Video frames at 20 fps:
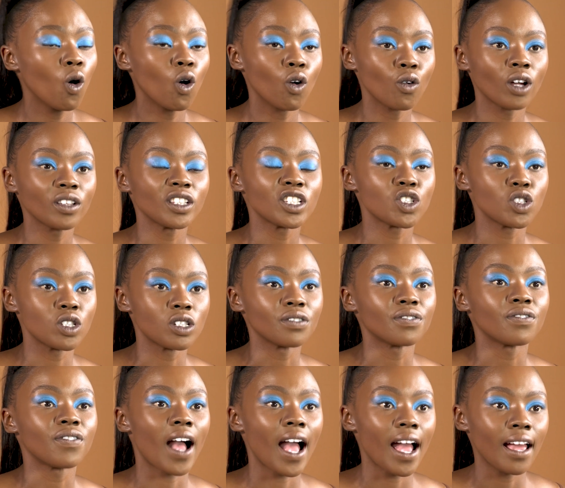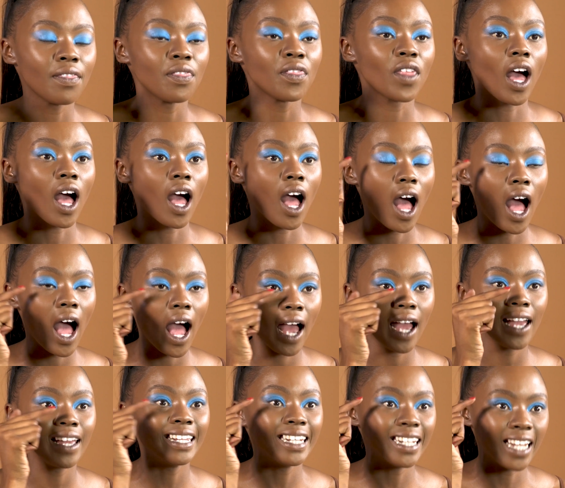or rather to define the
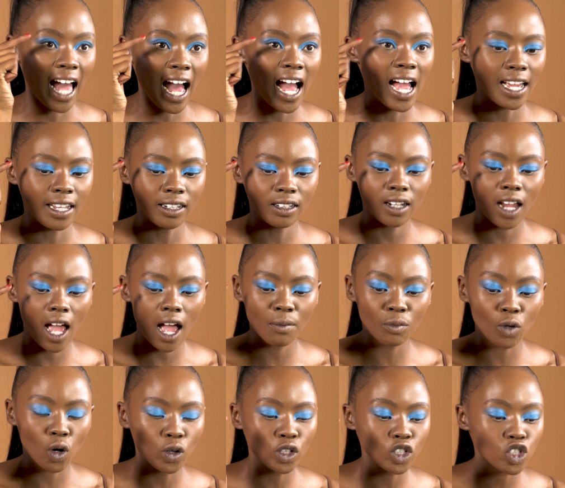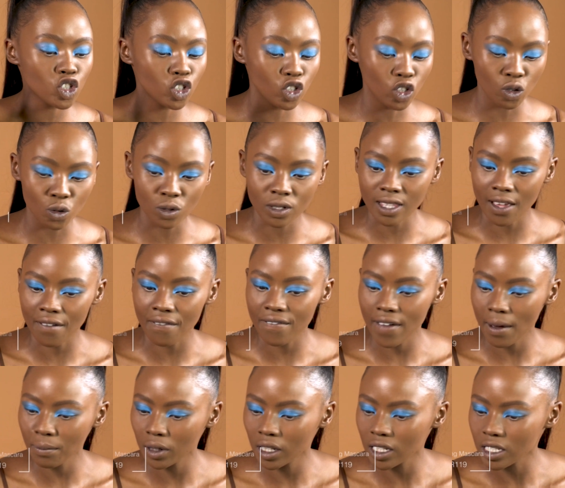eye line, I'm going to use their
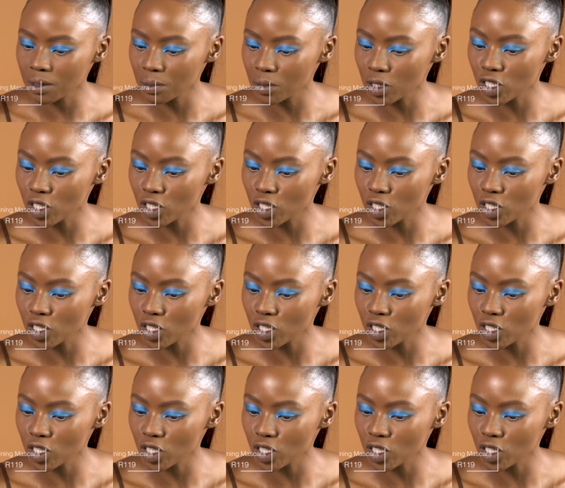fabulous